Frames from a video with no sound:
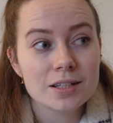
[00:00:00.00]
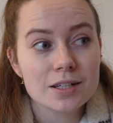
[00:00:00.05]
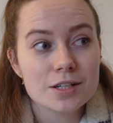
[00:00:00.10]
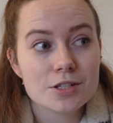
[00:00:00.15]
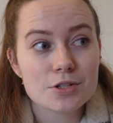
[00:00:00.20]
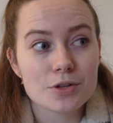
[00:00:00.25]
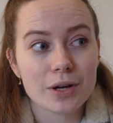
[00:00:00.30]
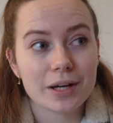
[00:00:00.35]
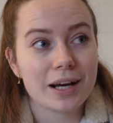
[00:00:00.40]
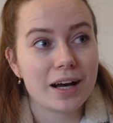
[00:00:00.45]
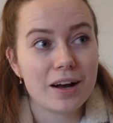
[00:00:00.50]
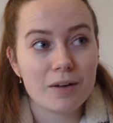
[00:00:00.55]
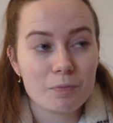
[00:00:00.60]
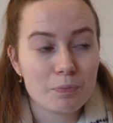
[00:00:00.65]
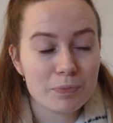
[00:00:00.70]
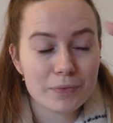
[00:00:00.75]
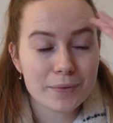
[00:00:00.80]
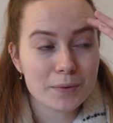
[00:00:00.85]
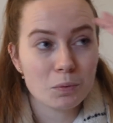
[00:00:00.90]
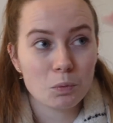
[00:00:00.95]
So like,
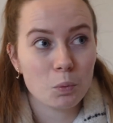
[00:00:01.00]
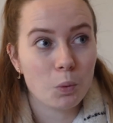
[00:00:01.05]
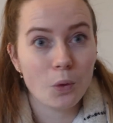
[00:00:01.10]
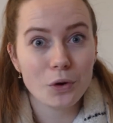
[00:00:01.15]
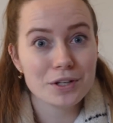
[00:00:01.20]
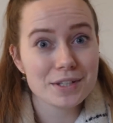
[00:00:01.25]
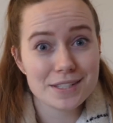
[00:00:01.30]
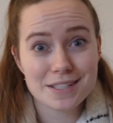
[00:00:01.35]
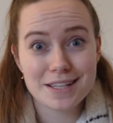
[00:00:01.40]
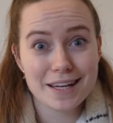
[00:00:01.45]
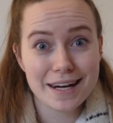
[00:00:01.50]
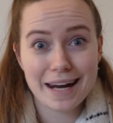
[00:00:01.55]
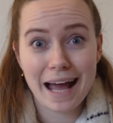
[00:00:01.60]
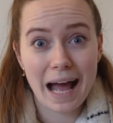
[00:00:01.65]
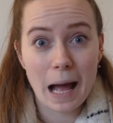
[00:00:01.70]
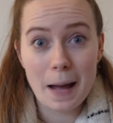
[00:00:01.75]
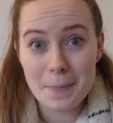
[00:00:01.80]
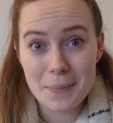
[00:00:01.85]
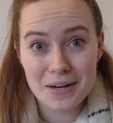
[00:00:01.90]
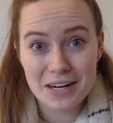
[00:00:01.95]
what is gonna
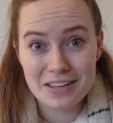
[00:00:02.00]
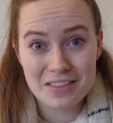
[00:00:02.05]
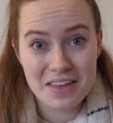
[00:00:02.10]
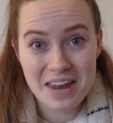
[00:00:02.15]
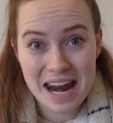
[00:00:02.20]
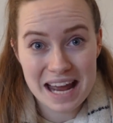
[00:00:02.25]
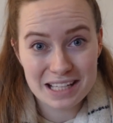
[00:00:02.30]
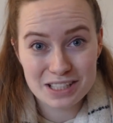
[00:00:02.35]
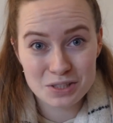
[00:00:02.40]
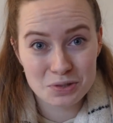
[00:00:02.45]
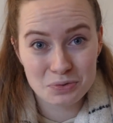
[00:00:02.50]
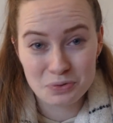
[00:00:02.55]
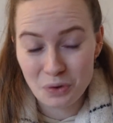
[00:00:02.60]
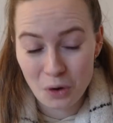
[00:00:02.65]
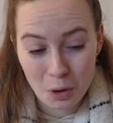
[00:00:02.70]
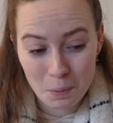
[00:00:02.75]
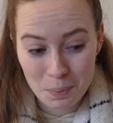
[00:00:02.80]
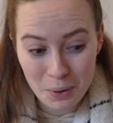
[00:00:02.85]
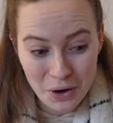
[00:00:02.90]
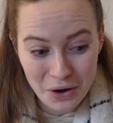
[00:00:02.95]
happen in the next
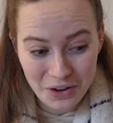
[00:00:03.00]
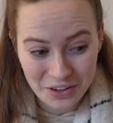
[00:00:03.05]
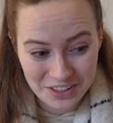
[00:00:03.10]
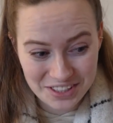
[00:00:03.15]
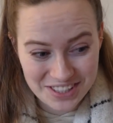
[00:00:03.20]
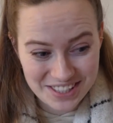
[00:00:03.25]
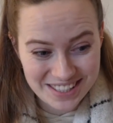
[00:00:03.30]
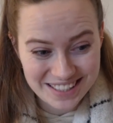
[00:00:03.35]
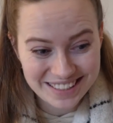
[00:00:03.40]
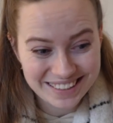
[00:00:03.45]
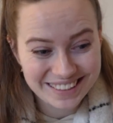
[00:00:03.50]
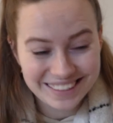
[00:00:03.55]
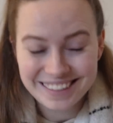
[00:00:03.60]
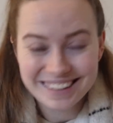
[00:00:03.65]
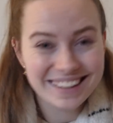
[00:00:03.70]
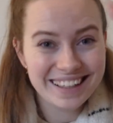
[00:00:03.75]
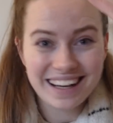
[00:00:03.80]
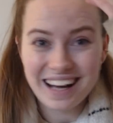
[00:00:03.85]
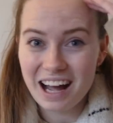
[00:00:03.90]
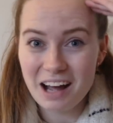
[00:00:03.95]
4 books?
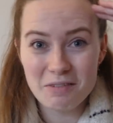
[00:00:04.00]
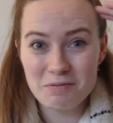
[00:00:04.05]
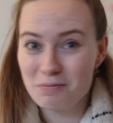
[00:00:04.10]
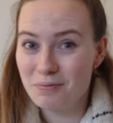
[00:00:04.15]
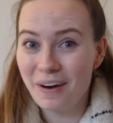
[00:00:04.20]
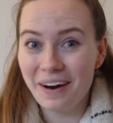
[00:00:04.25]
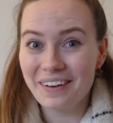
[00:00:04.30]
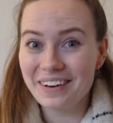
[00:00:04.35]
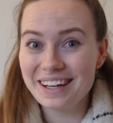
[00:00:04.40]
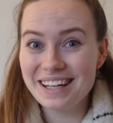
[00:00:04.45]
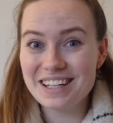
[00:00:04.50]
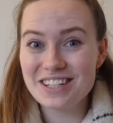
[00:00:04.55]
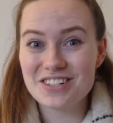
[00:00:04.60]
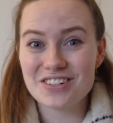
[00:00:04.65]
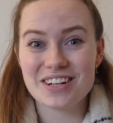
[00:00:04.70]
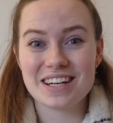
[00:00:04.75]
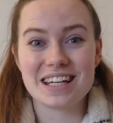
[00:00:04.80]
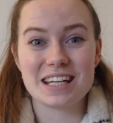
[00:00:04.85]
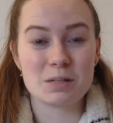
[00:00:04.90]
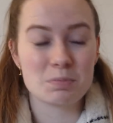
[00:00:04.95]
I'm very
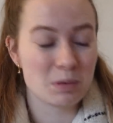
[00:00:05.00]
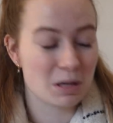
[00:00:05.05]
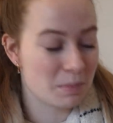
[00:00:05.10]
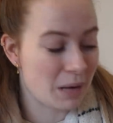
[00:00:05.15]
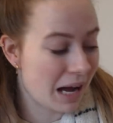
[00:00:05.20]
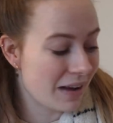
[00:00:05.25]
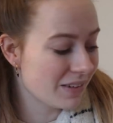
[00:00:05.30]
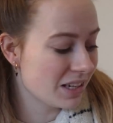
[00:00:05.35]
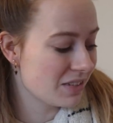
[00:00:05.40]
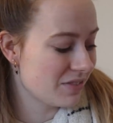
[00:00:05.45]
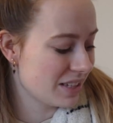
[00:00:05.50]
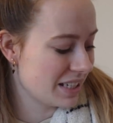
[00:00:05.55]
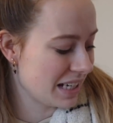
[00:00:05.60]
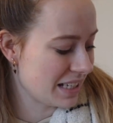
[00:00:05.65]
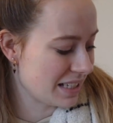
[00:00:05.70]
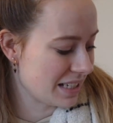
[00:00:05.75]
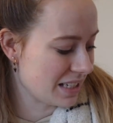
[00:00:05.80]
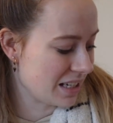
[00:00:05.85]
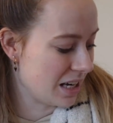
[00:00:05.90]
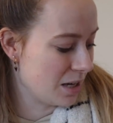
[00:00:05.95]
intrigued, but I'm having a
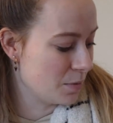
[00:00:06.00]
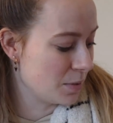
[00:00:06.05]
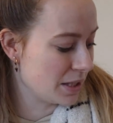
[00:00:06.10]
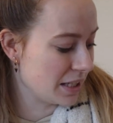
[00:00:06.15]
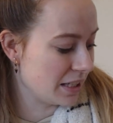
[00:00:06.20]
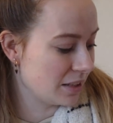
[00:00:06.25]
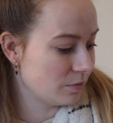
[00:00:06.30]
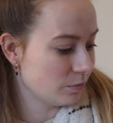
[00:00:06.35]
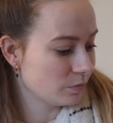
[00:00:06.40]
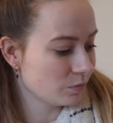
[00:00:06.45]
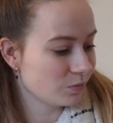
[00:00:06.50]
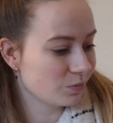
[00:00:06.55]
fantastic time with it.